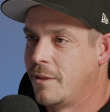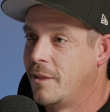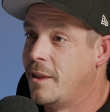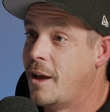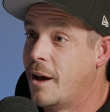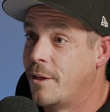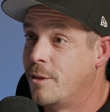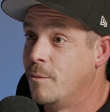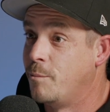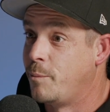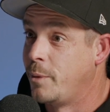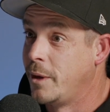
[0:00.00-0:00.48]
And the
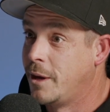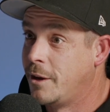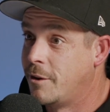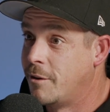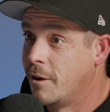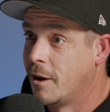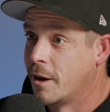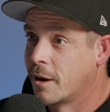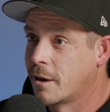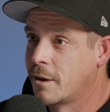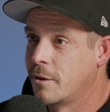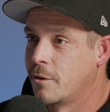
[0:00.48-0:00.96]
other big
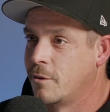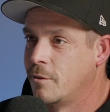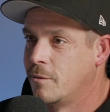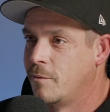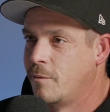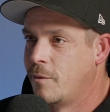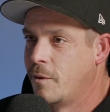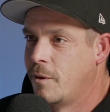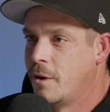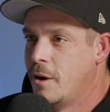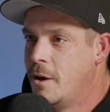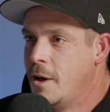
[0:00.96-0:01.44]
Greg
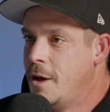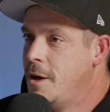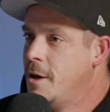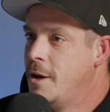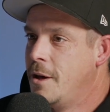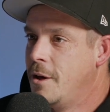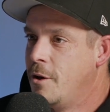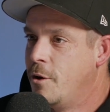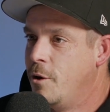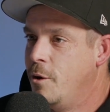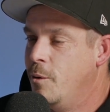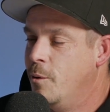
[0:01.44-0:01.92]
who
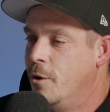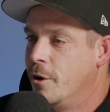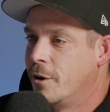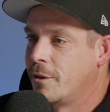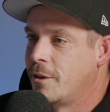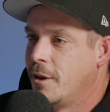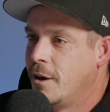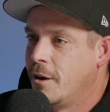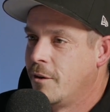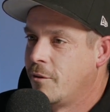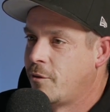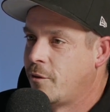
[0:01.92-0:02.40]
who worked
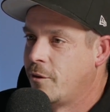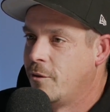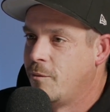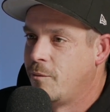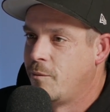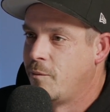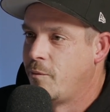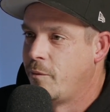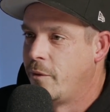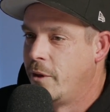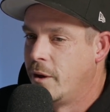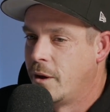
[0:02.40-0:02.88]
there for
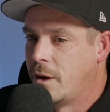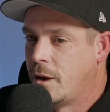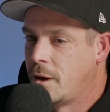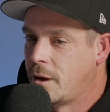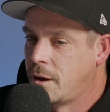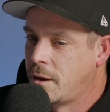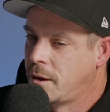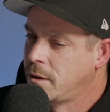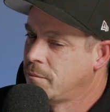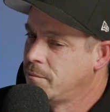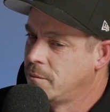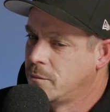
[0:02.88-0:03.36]

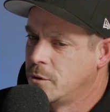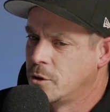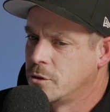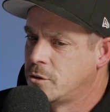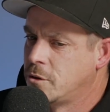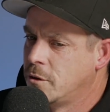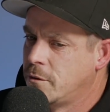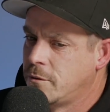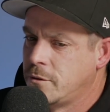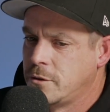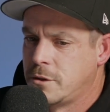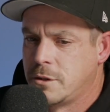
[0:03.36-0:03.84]
uh, I'm not
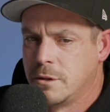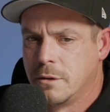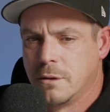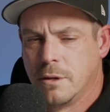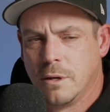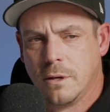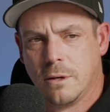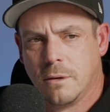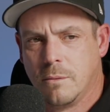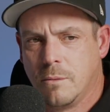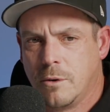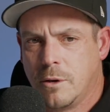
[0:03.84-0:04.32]
sure if he's still
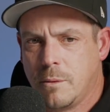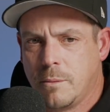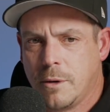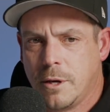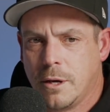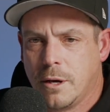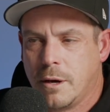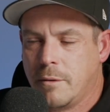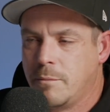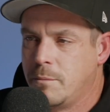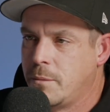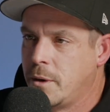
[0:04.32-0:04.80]
there. He might be.
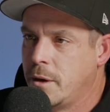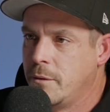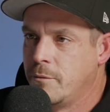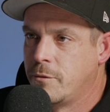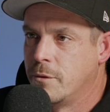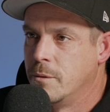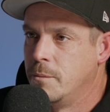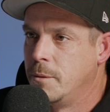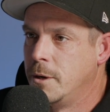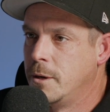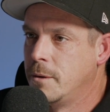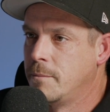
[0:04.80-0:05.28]
I haven't been
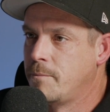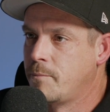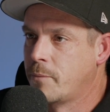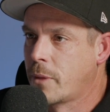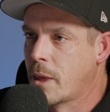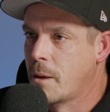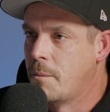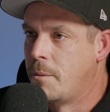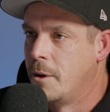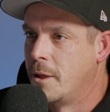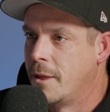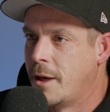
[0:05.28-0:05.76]
for a minute,
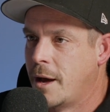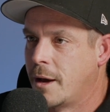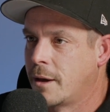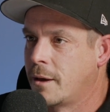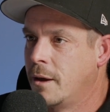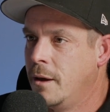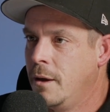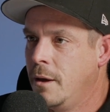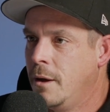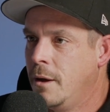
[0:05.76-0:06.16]
but like